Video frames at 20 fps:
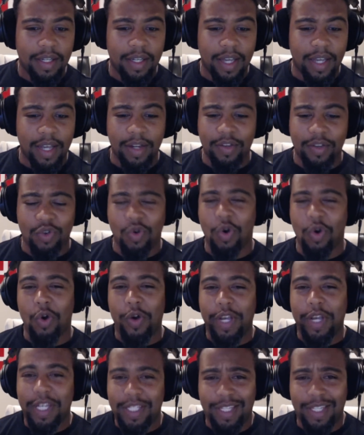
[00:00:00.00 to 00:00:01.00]

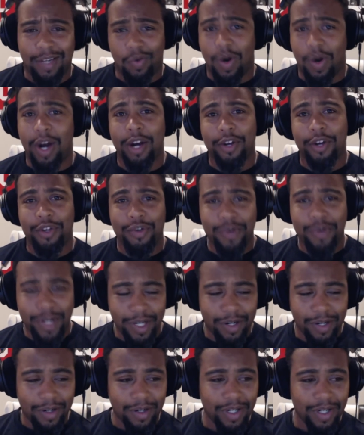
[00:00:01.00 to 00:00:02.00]
Quarian's like, why are you
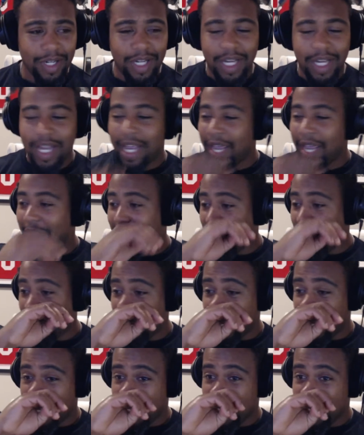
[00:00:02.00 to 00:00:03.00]
here?
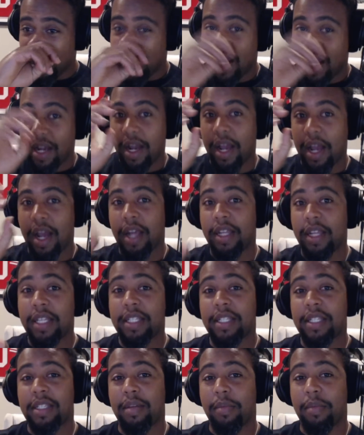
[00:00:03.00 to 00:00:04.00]
And
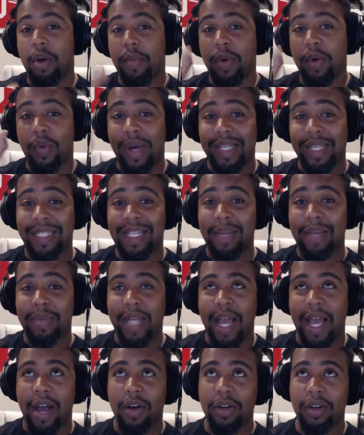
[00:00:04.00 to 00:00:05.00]
this is a moment where I
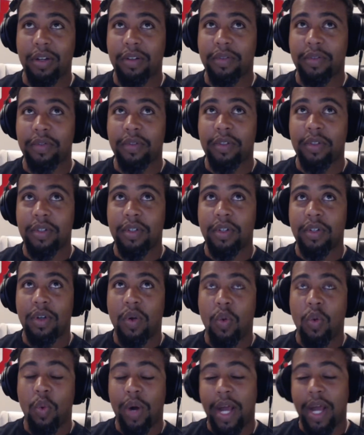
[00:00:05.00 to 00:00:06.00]
stepped out of
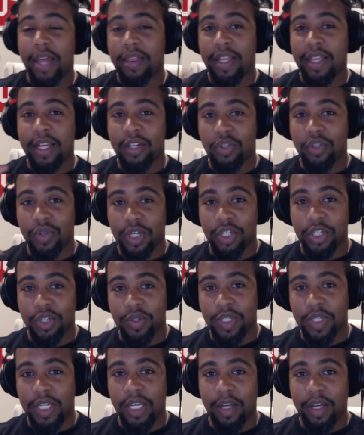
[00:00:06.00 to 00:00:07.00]
what I think a
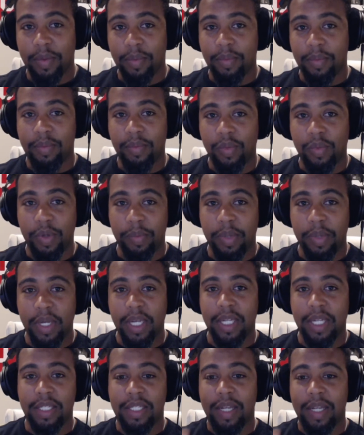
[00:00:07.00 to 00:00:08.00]
traditional DM would
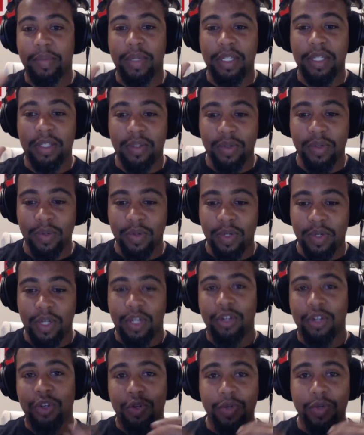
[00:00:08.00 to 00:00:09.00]
be and stepped into
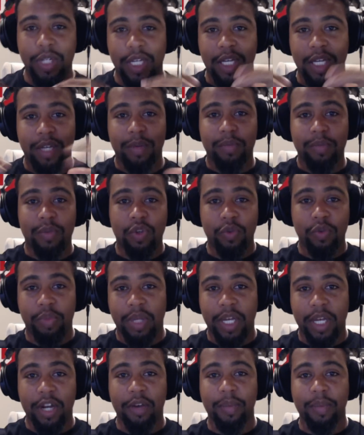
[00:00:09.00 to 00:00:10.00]
new DM, new
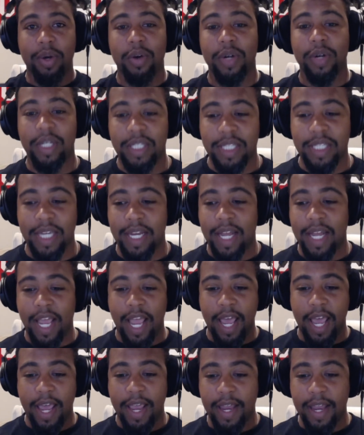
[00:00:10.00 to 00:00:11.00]
player mode and said,
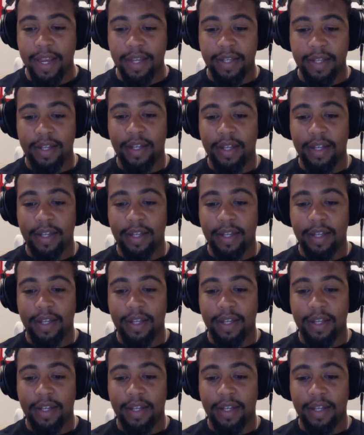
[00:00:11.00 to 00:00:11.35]
hey,